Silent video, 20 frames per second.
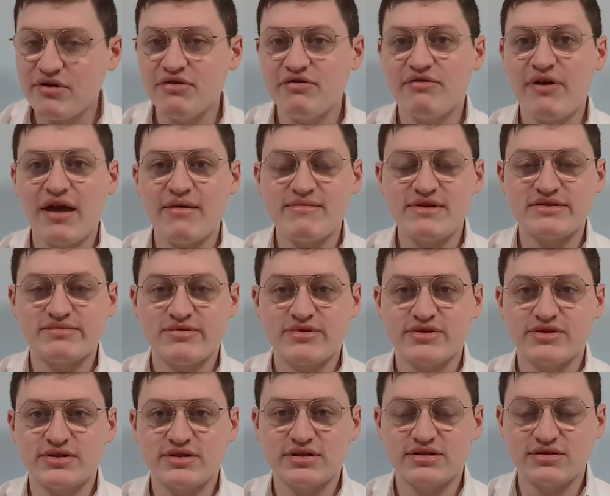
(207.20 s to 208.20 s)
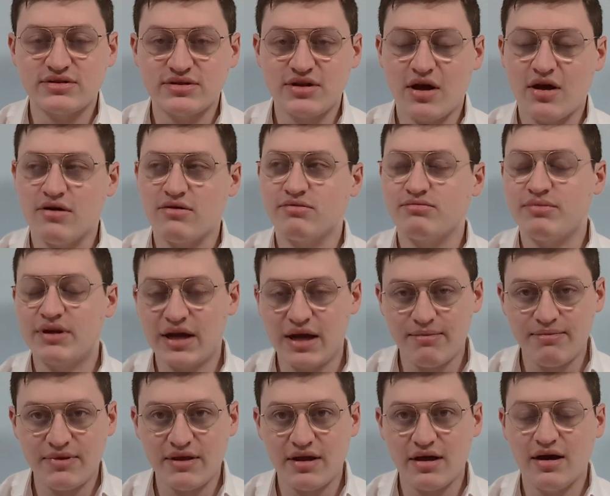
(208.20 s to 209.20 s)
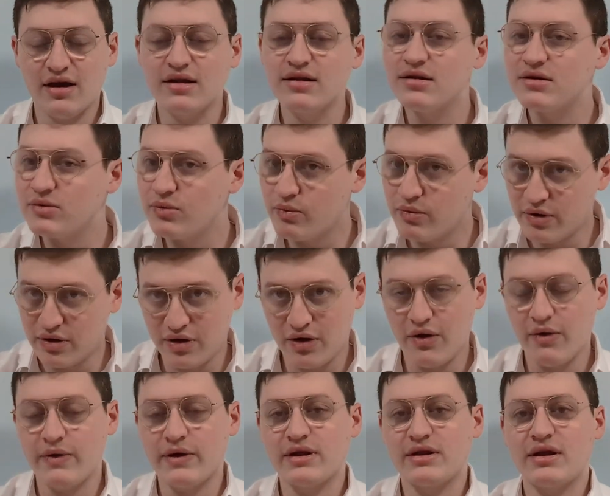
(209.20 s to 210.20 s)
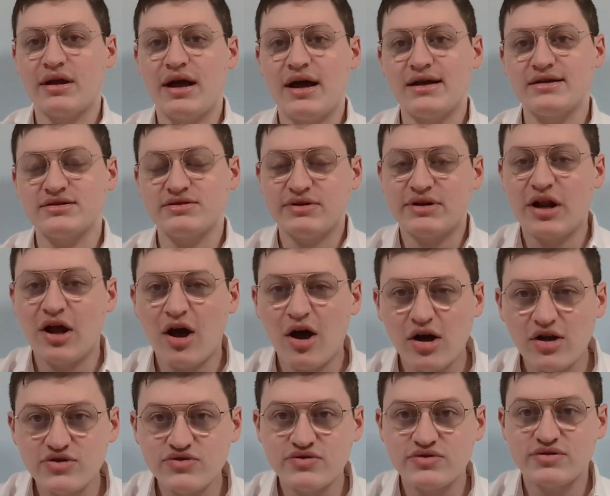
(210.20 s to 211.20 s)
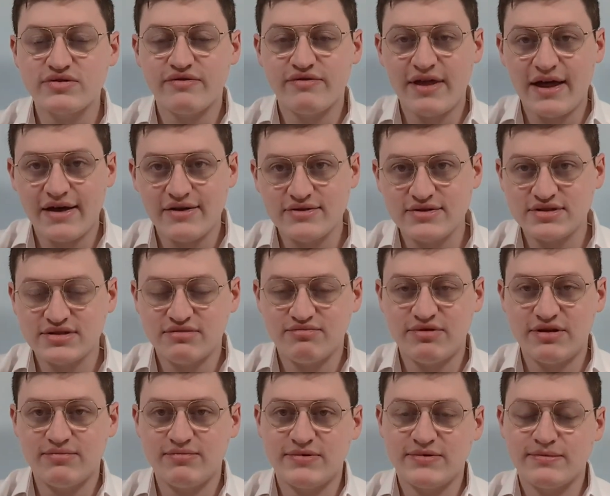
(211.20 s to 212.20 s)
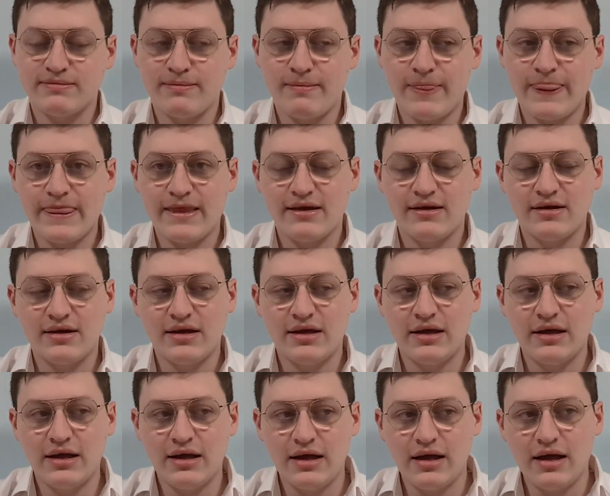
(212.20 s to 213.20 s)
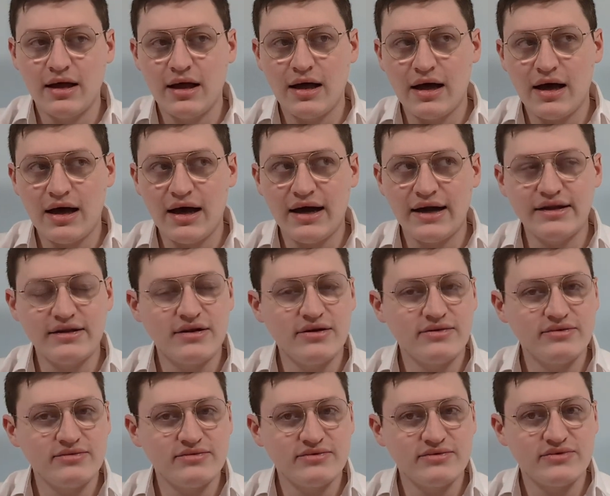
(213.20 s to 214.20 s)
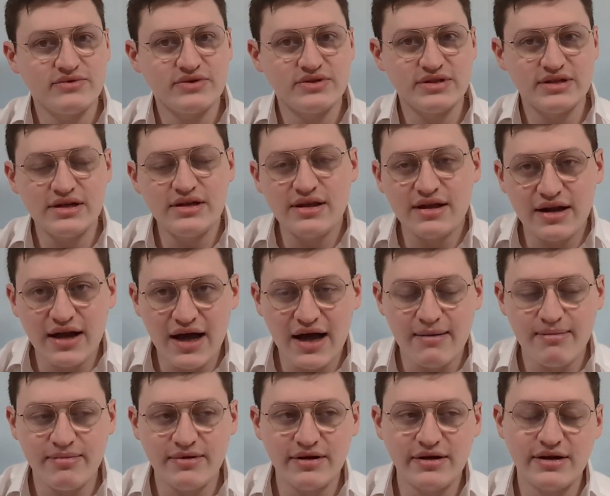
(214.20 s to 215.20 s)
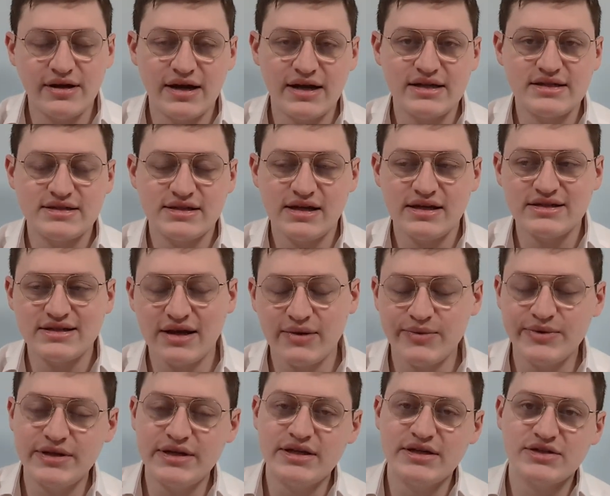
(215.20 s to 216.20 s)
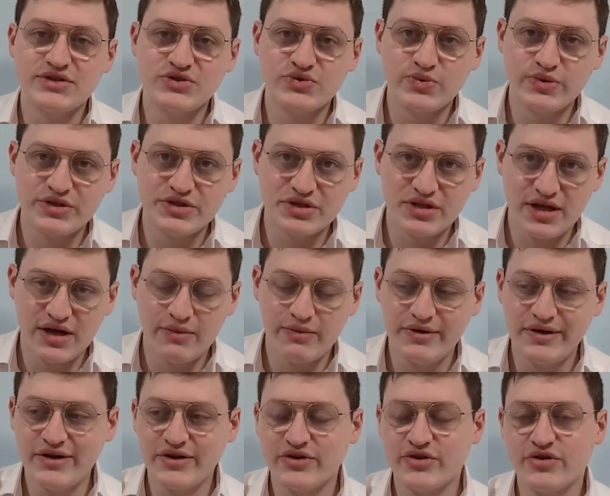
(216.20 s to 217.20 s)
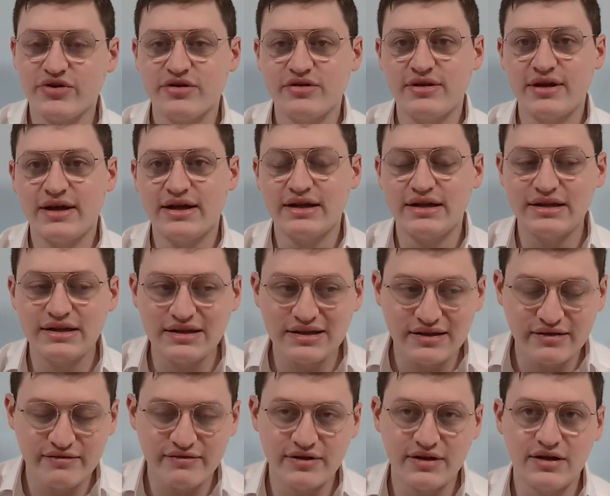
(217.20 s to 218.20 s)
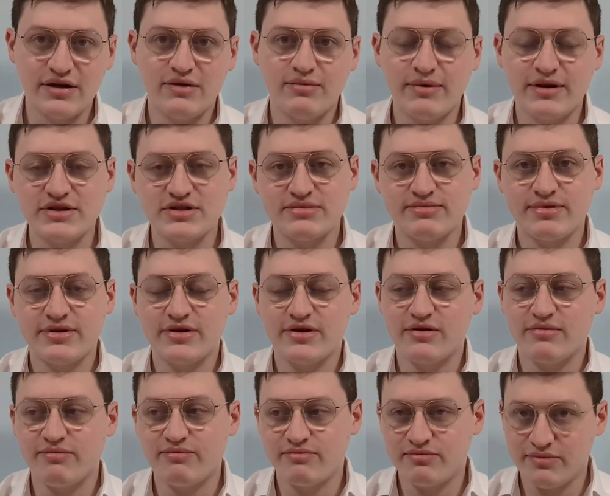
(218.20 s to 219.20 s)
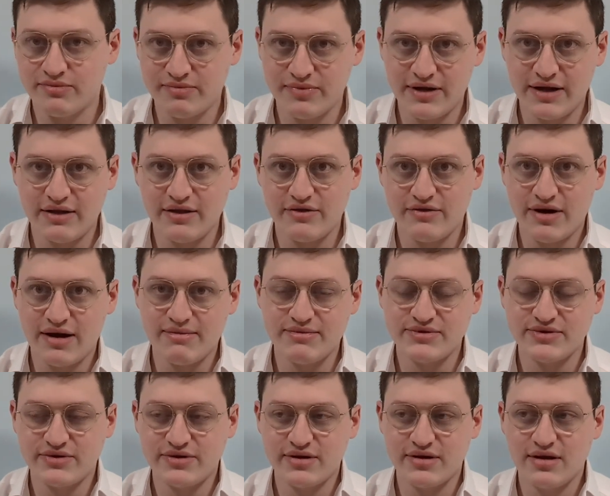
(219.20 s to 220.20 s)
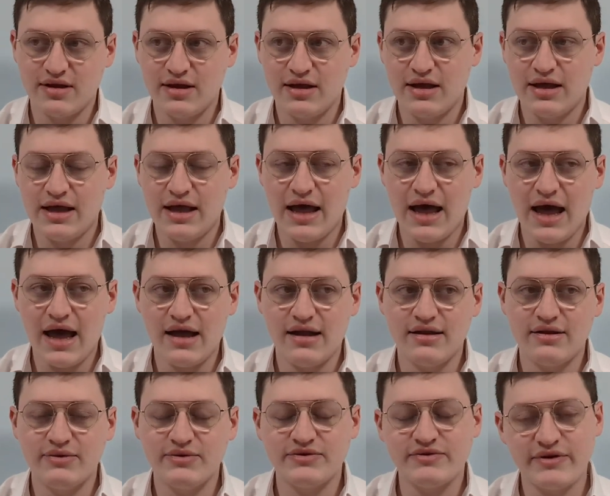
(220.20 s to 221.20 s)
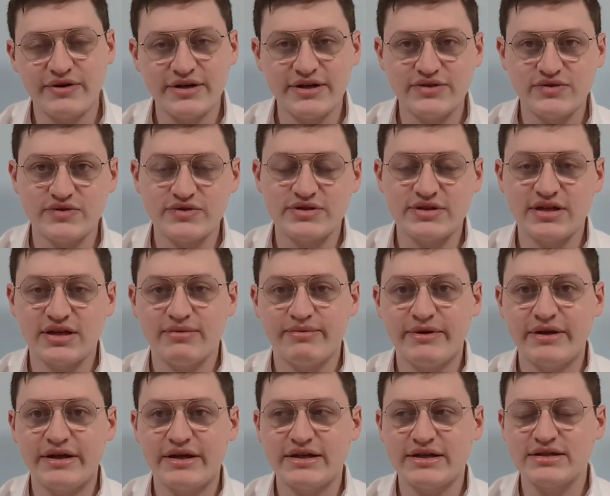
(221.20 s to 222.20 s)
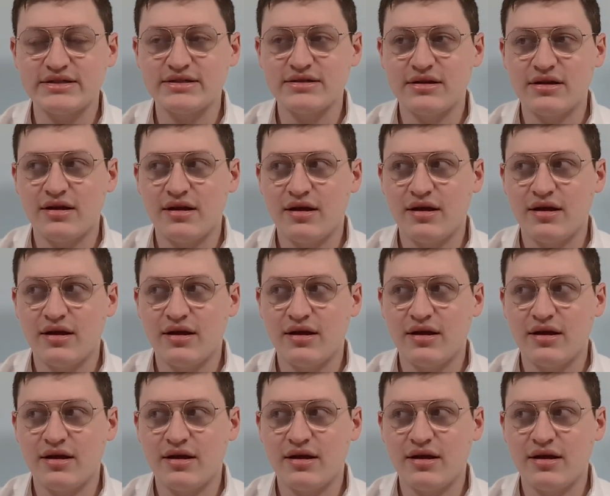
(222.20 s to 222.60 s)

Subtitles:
famous person, go pick up the gun, going to Gaza, right? Hundreds of thousands of people. I don't see that happening in the United States, and we need to switch that. We need to turn that different. Ben Shapiro put out the rap song, and it was very interesting because